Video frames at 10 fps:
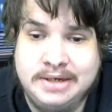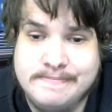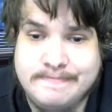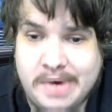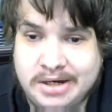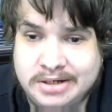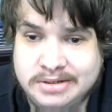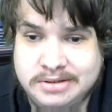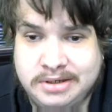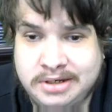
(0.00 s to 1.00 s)
But,
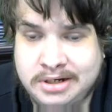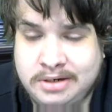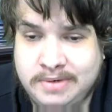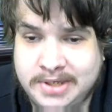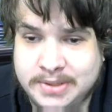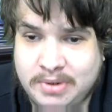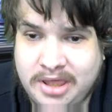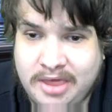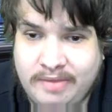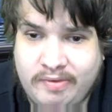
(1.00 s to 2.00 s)
you know, it's one
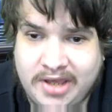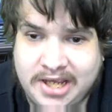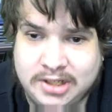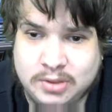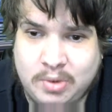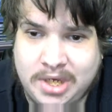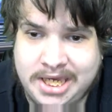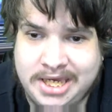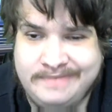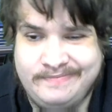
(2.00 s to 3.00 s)
of those things
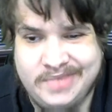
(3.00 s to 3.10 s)
where,